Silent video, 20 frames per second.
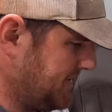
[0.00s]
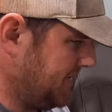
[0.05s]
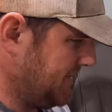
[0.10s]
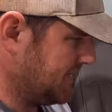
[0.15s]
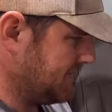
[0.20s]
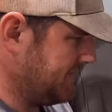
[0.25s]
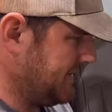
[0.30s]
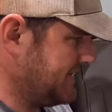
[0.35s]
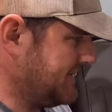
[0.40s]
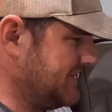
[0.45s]
I
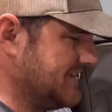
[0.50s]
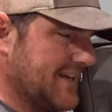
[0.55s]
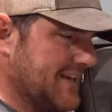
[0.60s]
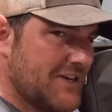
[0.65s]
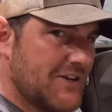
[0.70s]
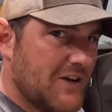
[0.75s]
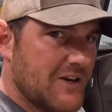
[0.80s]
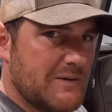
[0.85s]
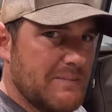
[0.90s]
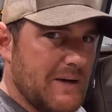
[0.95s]
talked about this,
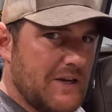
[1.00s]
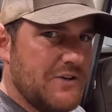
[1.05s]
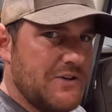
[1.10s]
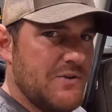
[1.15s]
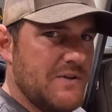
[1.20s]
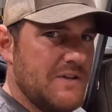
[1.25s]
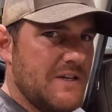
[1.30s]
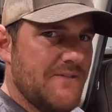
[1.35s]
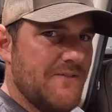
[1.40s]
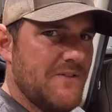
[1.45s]
I talked about
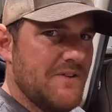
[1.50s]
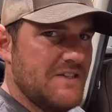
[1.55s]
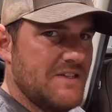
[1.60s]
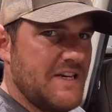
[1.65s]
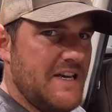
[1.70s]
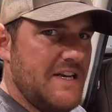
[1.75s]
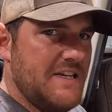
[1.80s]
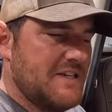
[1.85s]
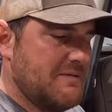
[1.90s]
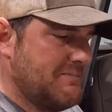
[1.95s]
doing different
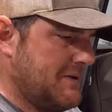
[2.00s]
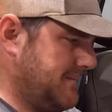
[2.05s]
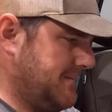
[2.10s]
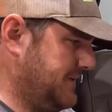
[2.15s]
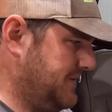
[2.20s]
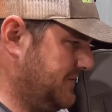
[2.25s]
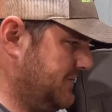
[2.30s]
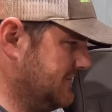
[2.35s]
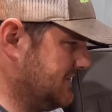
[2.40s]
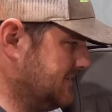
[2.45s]
seats and
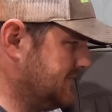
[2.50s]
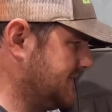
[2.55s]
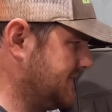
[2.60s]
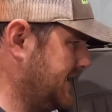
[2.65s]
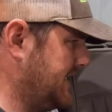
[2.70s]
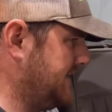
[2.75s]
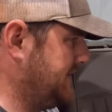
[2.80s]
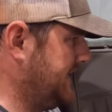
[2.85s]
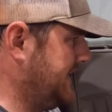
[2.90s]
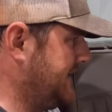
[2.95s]
maybe doing some
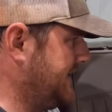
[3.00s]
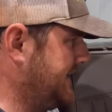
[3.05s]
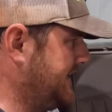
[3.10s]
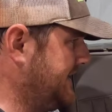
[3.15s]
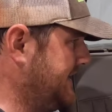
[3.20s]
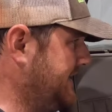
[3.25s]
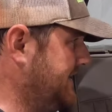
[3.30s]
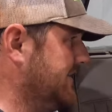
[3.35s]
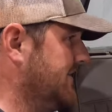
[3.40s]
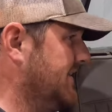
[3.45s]
sound
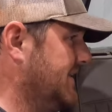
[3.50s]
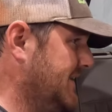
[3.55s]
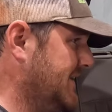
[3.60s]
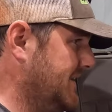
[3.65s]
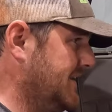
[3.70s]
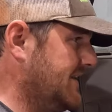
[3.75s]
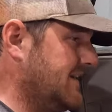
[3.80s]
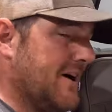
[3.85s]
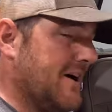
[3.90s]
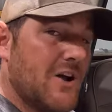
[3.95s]
deadening in here.
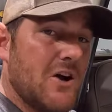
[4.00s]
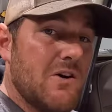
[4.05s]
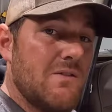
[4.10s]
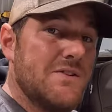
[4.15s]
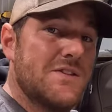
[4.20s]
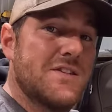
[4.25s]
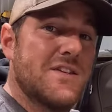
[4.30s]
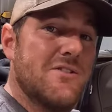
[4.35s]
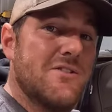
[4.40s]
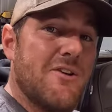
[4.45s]
I
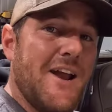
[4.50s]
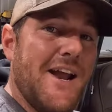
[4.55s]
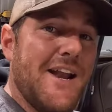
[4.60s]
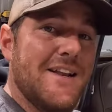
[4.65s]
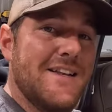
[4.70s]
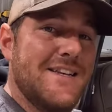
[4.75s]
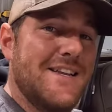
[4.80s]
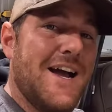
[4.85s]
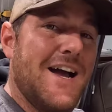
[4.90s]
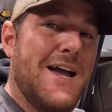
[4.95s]
obviously ran
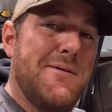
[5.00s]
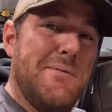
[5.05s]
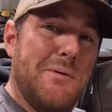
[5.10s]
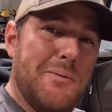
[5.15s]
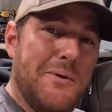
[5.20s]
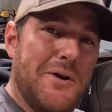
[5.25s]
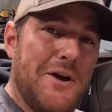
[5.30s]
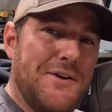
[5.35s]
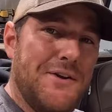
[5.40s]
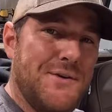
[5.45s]
out of time
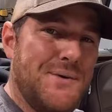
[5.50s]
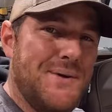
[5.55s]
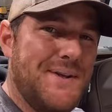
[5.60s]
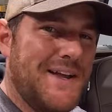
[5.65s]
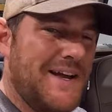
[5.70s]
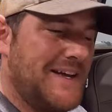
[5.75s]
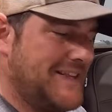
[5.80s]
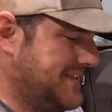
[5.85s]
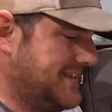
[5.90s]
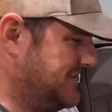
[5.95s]
and we're not
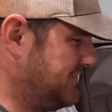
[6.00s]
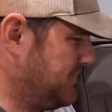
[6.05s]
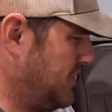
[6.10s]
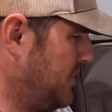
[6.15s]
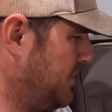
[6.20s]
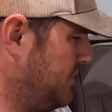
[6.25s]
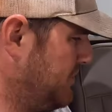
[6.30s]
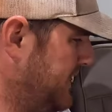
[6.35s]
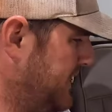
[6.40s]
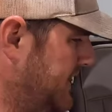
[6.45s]
doing that this
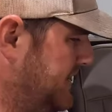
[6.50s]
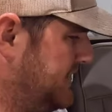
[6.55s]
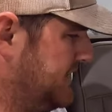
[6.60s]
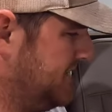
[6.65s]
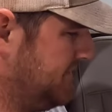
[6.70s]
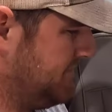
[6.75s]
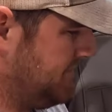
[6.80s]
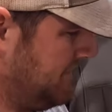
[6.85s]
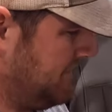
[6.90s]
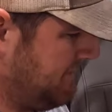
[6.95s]
go
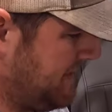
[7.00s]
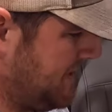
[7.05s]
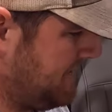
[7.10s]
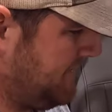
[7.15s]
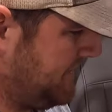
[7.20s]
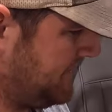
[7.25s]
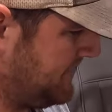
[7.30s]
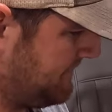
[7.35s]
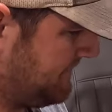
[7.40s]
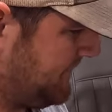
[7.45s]
around, but
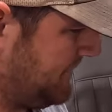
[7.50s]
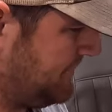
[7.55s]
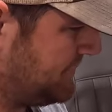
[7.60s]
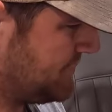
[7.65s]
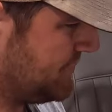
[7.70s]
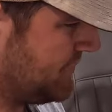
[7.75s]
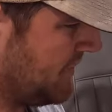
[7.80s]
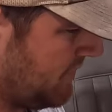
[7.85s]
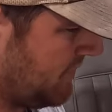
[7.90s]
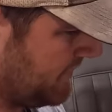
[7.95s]
maybe in the
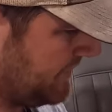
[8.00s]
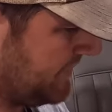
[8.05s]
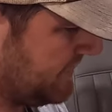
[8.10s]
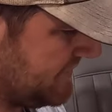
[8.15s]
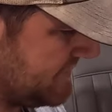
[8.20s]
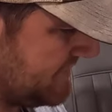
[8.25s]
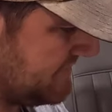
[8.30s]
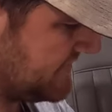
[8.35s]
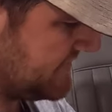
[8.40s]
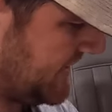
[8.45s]
future I want to
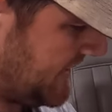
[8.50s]
do some